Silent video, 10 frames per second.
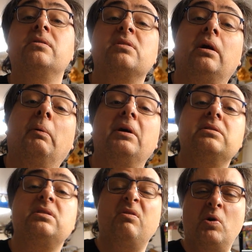So
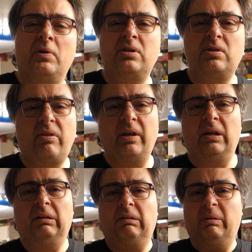anyways, you know the
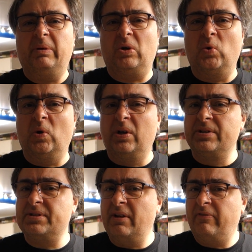thing, there'll be
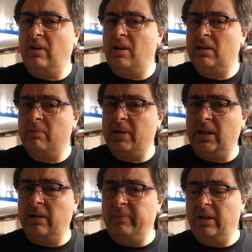cool stuff along the
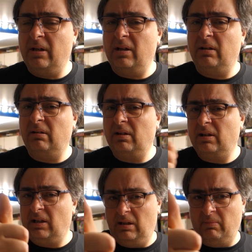bottom here.
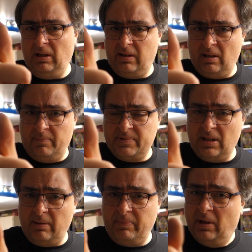Give me a thumbs
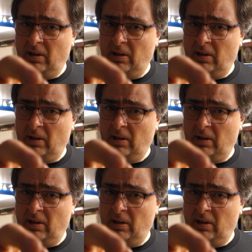up,